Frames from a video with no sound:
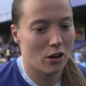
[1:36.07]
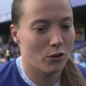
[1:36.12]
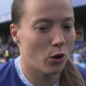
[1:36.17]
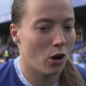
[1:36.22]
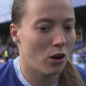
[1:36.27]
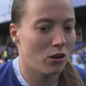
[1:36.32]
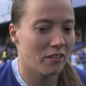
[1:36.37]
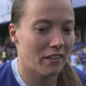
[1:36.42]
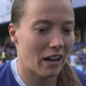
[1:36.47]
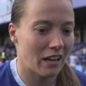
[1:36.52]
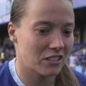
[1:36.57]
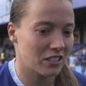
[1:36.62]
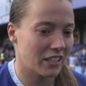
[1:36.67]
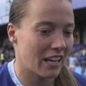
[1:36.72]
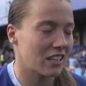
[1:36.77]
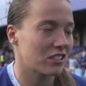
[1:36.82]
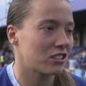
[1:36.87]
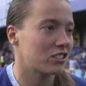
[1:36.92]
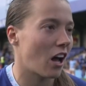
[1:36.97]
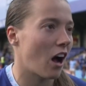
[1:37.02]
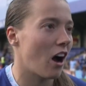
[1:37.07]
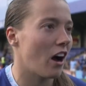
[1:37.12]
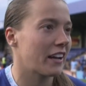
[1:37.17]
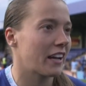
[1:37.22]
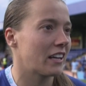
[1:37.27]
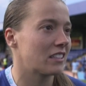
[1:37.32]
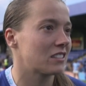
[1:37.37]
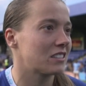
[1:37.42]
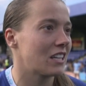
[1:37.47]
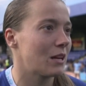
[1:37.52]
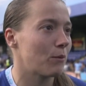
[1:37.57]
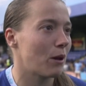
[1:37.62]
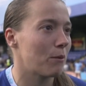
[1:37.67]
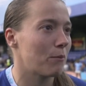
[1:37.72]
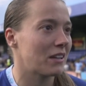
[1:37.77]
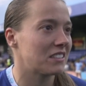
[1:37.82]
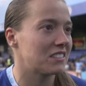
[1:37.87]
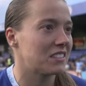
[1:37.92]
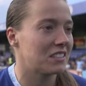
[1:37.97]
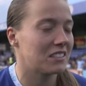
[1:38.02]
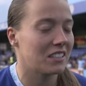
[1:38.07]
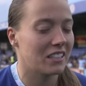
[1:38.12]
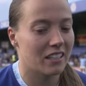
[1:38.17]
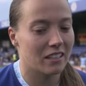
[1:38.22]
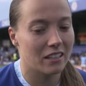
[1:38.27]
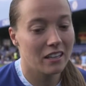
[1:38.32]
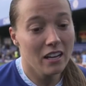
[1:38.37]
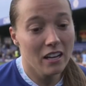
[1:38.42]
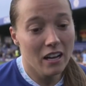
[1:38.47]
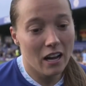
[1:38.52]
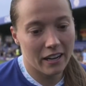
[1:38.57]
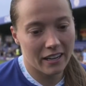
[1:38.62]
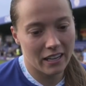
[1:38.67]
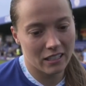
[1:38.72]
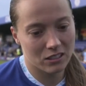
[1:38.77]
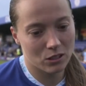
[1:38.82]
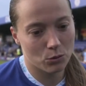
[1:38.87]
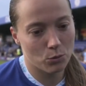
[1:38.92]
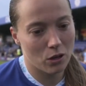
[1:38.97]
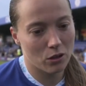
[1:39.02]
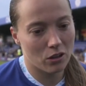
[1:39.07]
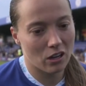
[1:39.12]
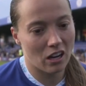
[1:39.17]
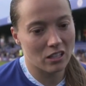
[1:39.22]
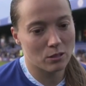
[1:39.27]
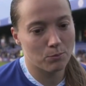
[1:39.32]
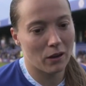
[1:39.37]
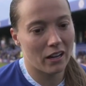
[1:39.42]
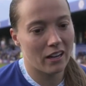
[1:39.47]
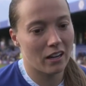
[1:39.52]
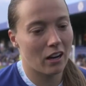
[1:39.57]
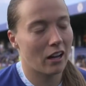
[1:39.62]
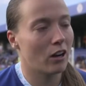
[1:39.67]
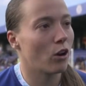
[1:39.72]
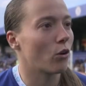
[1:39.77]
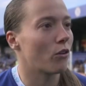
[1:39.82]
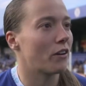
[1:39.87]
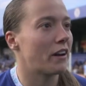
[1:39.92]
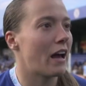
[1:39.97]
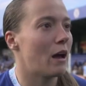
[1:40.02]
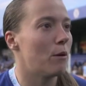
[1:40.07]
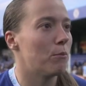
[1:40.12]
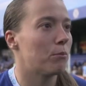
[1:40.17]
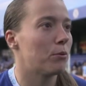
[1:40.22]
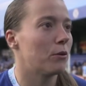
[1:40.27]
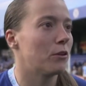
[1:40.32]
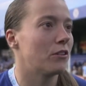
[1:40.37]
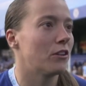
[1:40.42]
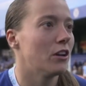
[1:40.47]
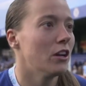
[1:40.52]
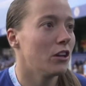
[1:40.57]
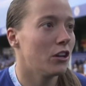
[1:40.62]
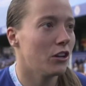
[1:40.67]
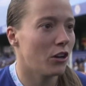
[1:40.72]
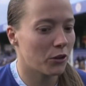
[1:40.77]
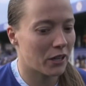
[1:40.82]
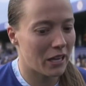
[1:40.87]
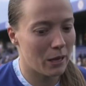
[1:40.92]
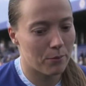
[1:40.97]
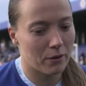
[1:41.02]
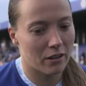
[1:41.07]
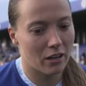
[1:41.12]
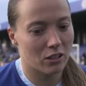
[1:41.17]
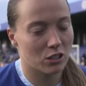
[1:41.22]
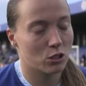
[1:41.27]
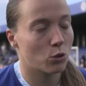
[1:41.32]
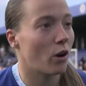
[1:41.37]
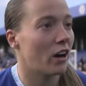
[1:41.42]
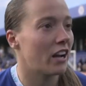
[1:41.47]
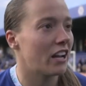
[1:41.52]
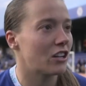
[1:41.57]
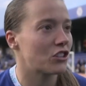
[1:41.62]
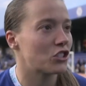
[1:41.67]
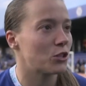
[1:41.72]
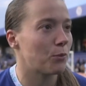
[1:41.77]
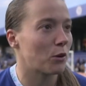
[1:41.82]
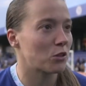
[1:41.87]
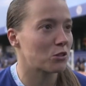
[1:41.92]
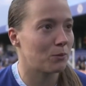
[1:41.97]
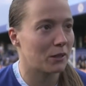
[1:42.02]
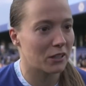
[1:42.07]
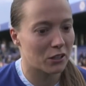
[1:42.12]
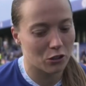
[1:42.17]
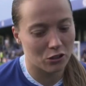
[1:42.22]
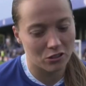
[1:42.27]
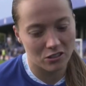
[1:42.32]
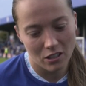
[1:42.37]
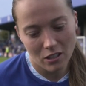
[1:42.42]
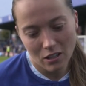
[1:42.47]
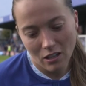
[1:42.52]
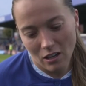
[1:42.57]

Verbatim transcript: Not only that, to get a start against a team like Man City and against a world class player like Lauren Hemp, and you know, keeping her as quiet as she possibly could.